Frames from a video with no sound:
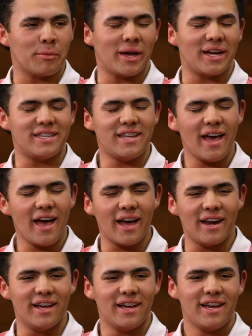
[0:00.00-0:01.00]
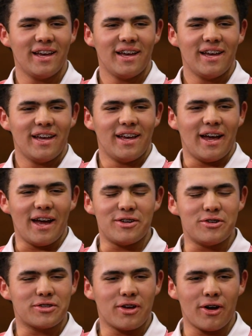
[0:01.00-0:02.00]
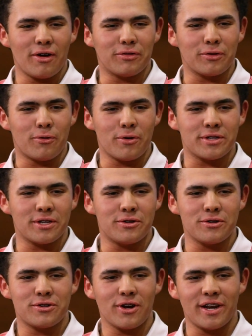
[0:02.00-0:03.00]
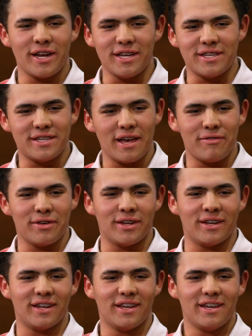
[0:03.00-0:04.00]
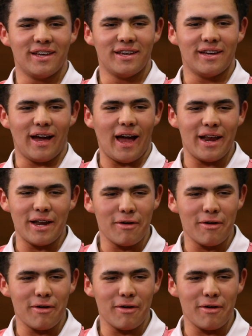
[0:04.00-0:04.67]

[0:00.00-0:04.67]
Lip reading: I'm like, Dad, I just got off the course. I just shot 87. I